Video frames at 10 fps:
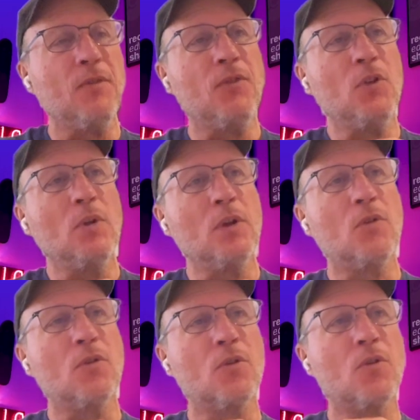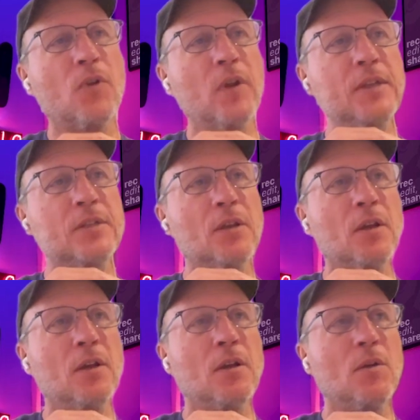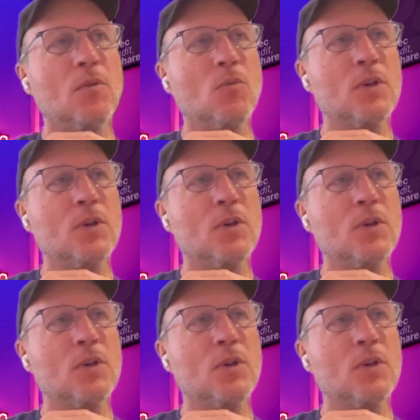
if you increase the